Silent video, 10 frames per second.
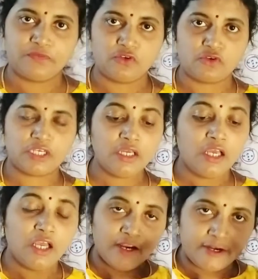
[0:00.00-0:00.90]
Okay,
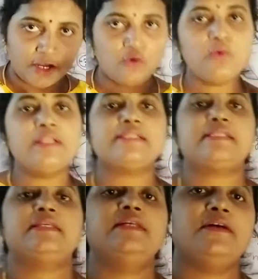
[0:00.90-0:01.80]
now we'll
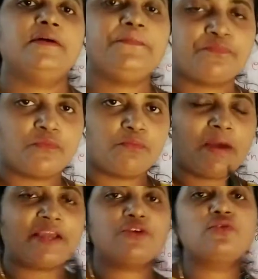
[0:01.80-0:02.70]
see the
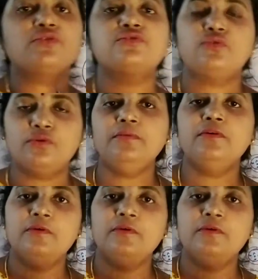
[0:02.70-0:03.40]
microspore